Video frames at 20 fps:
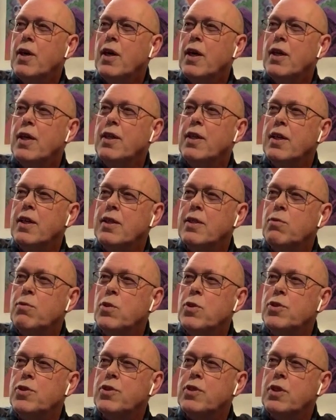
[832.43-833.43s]
and it
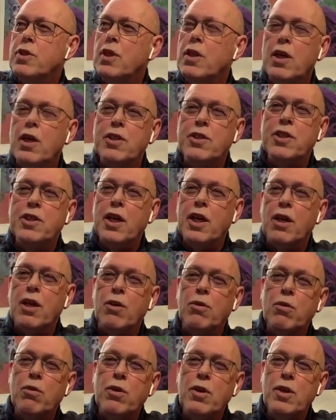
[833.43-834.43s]
was uh, light
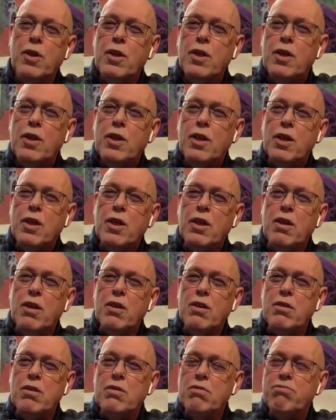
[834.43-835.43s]
yellow.
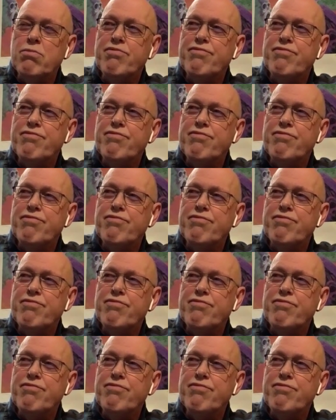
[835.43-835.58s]
Uh,